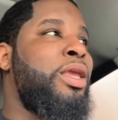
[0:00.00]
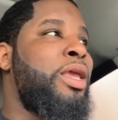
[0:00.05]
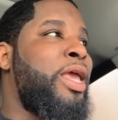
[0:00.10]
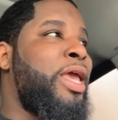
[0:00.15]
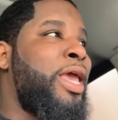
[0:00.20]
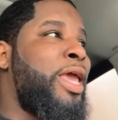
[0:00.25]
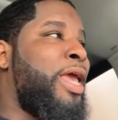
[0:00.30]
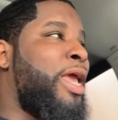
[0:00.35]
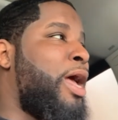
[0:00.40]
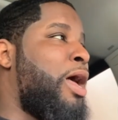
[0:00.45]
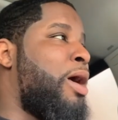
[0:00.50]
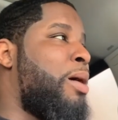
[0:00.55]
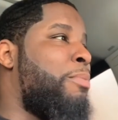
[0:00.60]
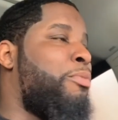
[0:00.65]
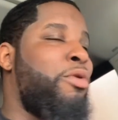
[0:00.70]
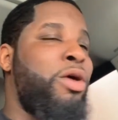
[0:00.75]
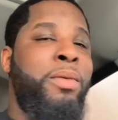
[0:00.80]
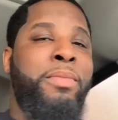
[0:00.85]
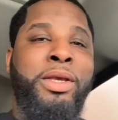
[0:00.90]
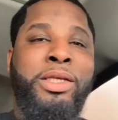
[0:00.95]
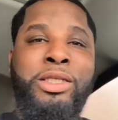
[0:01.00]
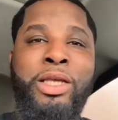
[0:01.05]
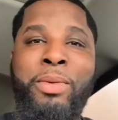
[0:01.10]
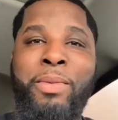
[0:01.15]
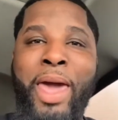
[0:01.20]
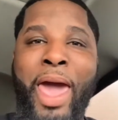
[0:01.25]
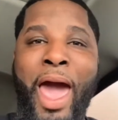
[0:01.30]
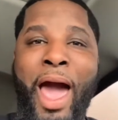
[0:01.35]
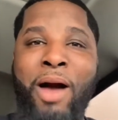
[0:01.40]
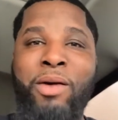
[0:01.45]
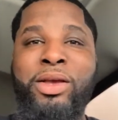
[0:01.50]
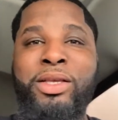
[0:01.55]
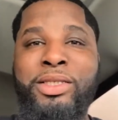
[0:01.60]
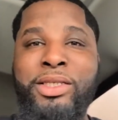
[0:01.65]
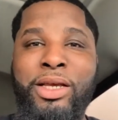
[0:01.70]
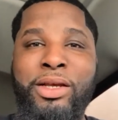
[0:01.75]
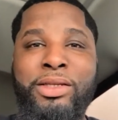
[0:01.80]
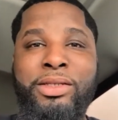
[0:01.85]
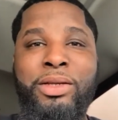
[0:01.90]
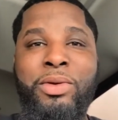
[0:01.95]
he um, brought me some
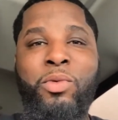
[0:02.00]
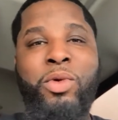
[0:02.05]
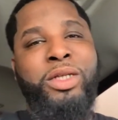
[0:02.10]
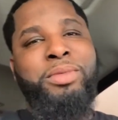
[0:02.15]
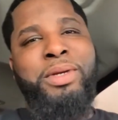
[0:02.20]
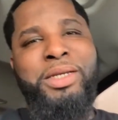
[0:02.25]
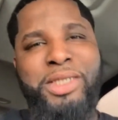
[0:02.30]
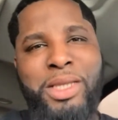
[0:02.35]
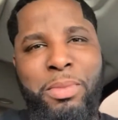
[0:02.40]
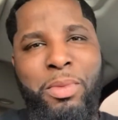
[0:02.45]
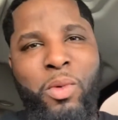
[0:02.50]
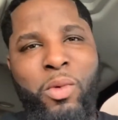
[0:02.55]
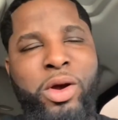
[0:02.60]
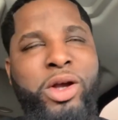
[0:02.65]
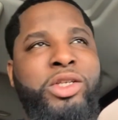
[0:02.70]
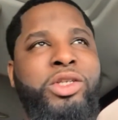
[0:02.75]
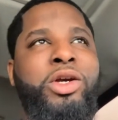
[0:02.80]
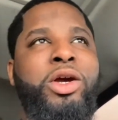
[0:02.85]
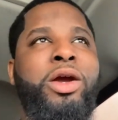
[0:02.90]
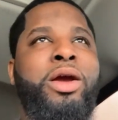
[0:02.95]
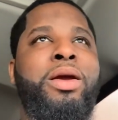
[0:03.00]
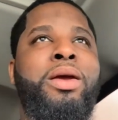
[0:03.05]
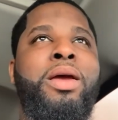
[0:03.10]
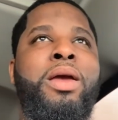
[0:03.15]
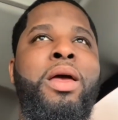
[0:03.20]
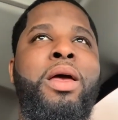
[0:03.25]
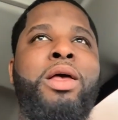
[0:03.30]
Alka-Seltzer, which my stomach was hurting.